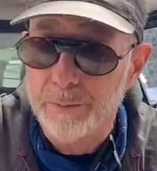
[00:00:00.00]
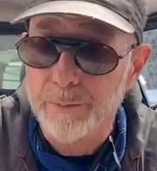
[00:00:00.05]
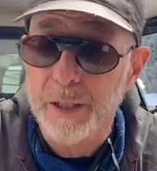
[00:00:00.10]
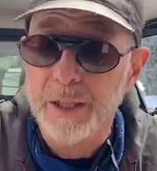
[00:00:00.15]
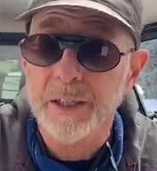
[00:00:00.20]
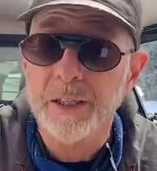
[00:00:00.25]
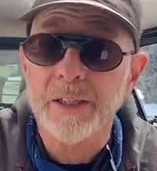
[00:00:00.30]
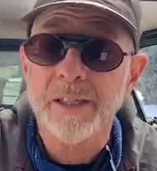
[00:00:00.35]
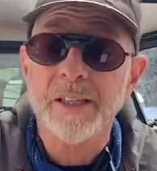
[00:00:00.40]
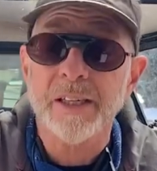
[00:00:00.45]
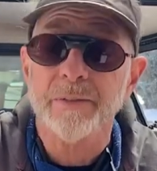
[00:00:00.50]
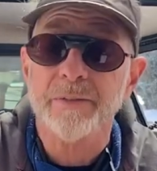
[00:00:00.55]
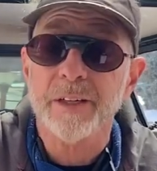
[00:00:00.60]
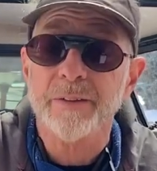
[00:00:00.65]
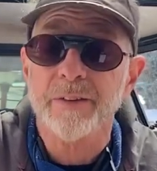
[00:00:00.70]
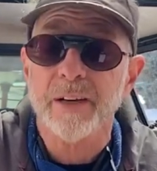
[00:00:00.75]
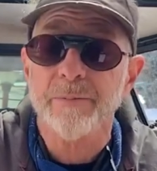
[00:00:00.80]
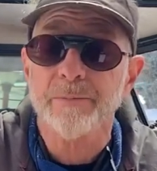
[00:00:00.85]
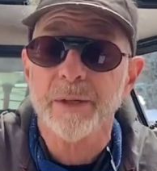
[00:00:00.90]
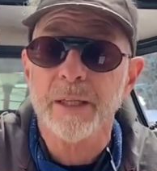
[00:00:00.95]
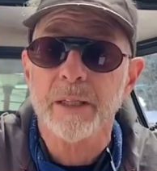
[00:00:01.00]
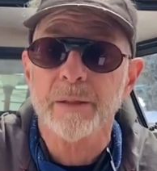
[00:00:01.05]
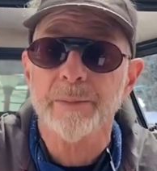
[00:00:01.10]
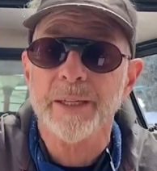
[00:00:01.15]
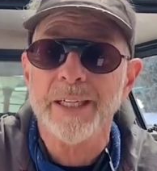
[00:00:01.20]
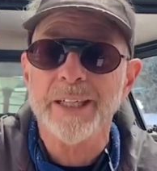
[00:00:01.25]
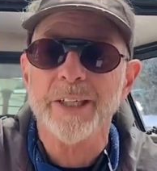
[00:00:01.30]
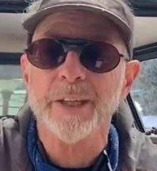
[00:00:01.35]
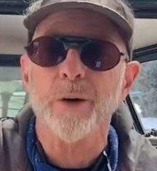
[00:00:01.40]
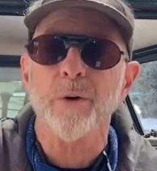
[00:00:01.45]
but in 75
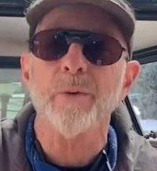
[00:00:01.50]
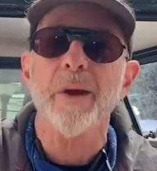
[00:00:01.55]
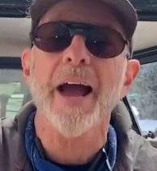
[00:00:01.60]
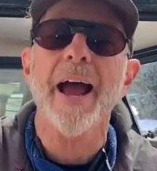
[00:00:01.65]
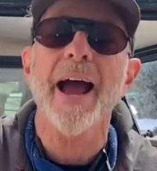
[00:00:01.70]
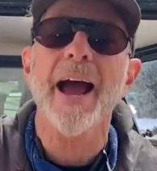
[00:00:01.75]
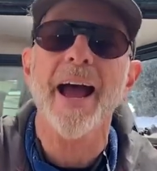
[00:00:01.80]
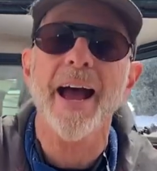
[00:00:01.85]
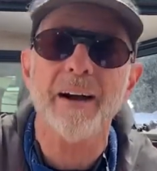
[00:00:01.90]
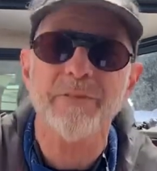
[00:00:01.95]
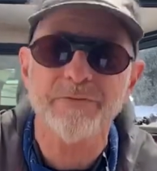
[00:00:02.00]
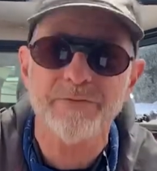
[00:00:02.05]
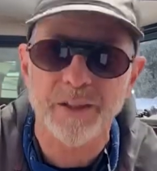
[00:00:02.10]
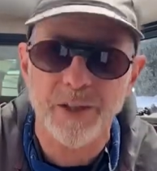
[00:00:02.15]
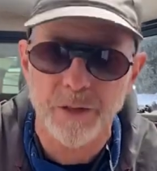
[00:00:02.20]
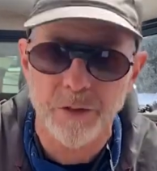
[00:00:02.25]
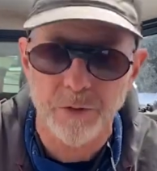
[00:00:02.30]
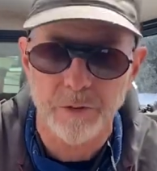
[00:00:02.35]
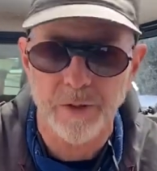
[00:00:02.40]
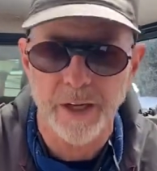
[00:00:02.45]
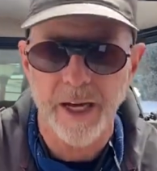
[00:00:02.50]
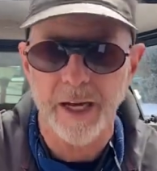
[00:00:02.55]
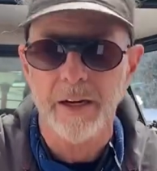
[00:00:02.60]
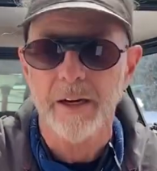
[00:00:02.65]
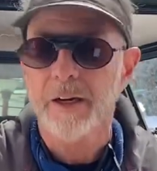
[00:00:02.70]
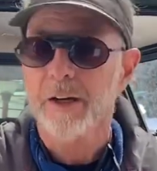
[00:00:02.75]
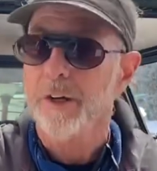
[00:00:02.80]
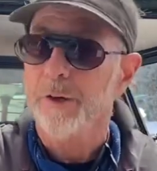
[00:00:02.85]
millimeter, you don't have to do that.